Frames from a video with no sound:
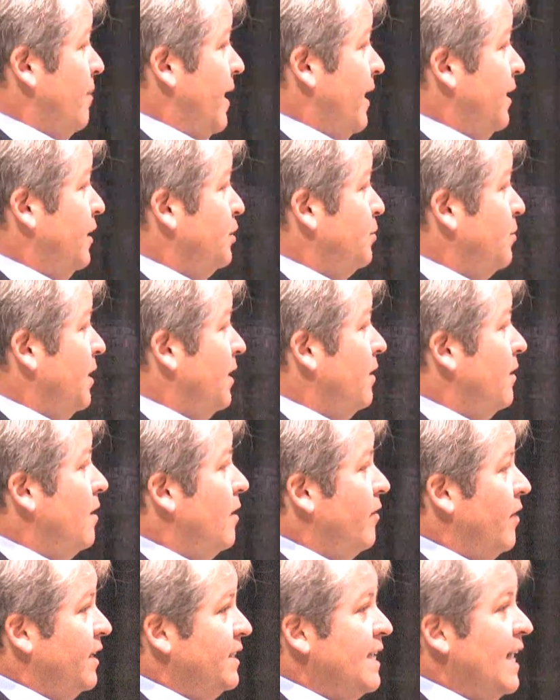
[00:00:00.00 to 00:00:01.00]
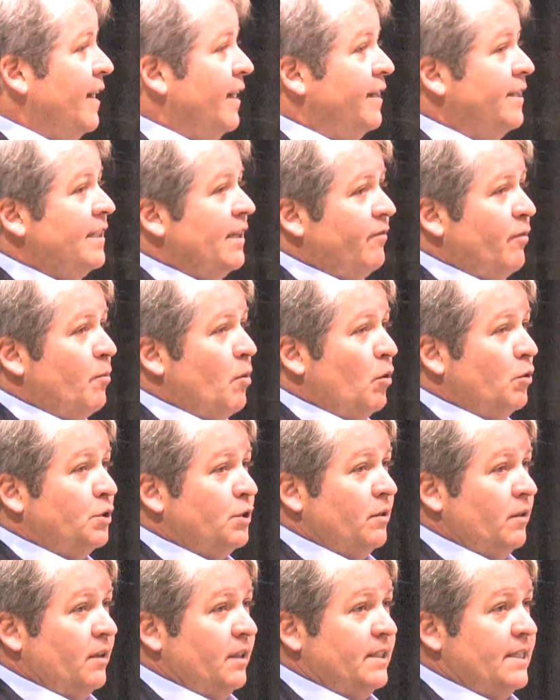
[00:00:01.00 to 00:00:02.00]
management, the tenets of
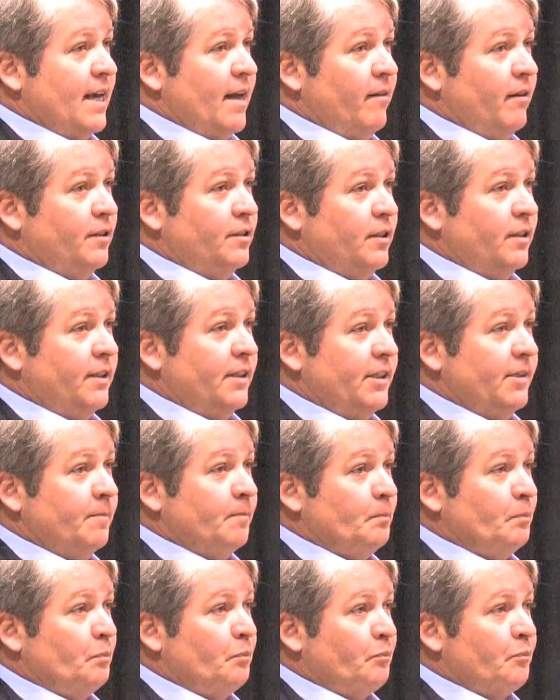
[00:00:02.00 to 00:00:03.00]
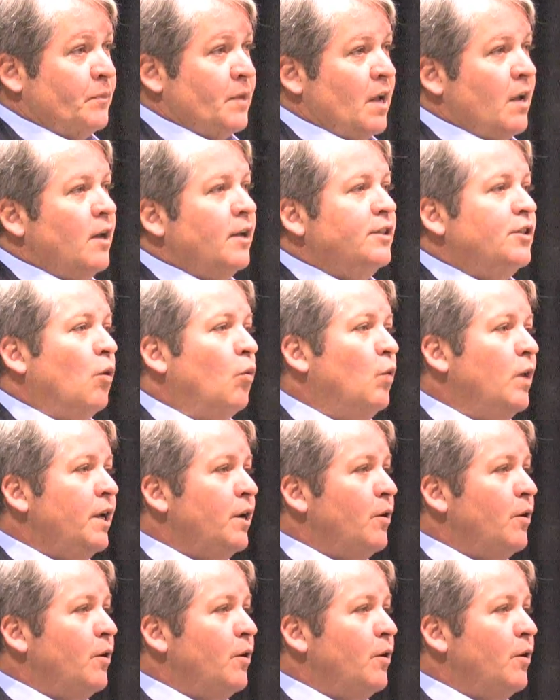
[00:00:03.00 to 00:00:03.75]
emotional intelligence. So we